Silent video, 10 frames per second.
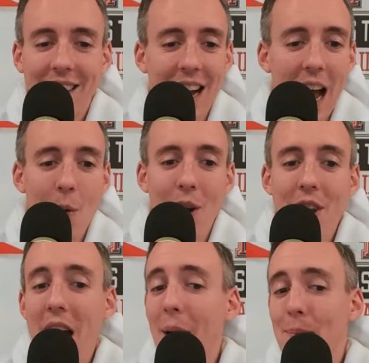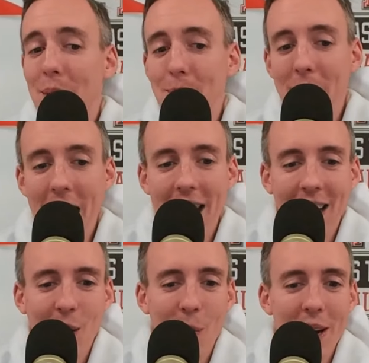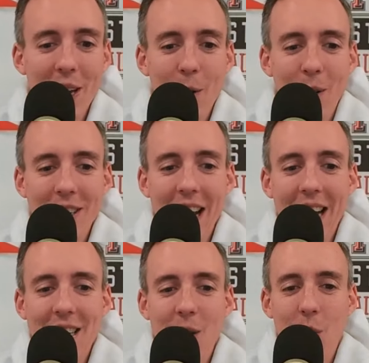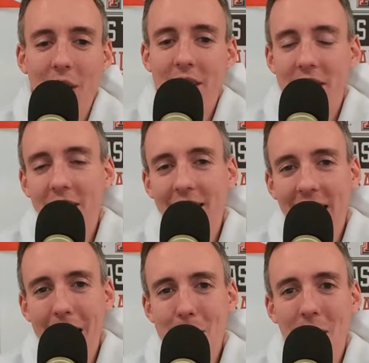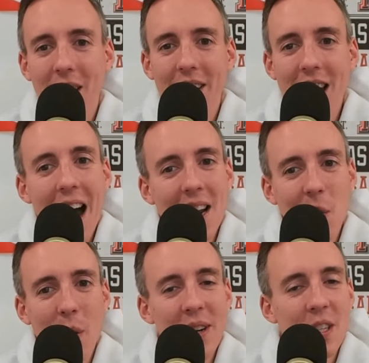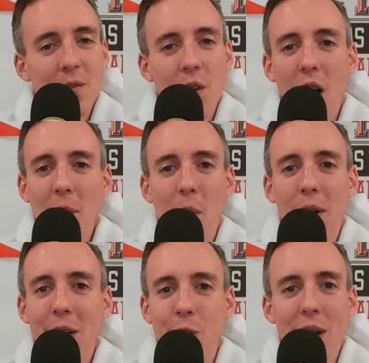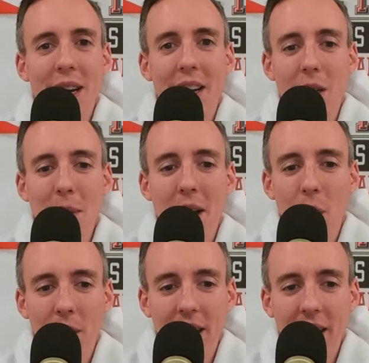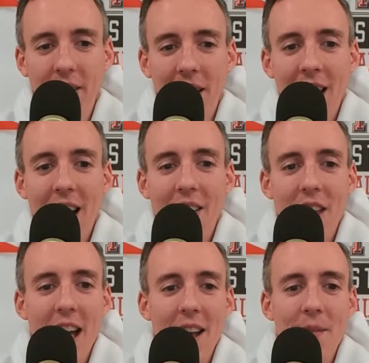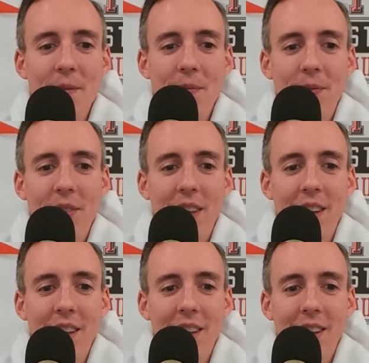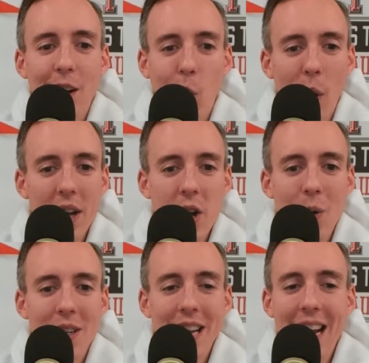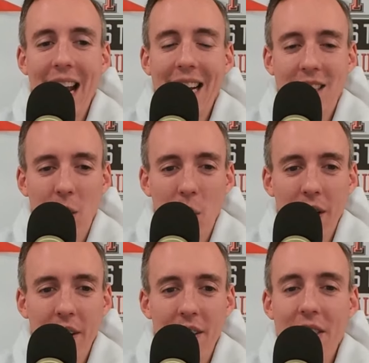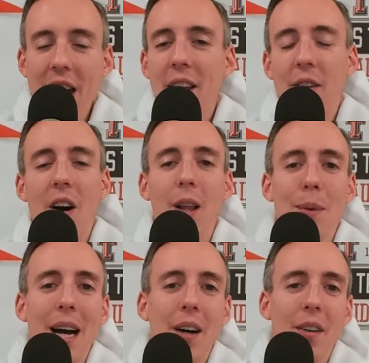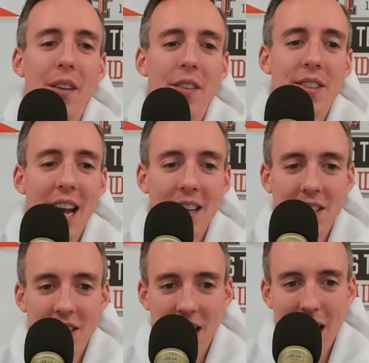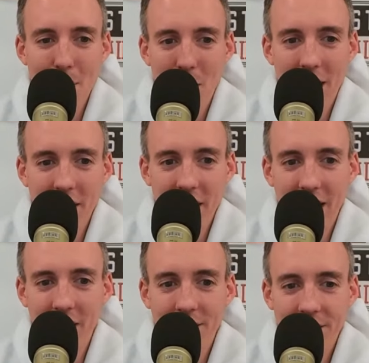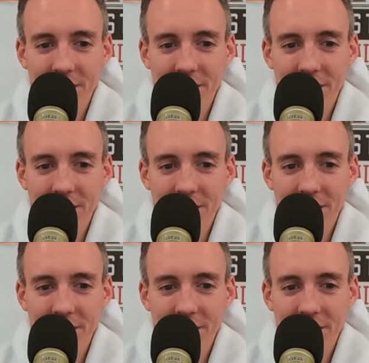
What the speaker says: I would not be betting Quinn Ewers 8-1. Dylan Gabriel at 9-1 is far more intriguing to me at Oregon than Quinn Ewers at 8-1. That is all about Texas hype right there.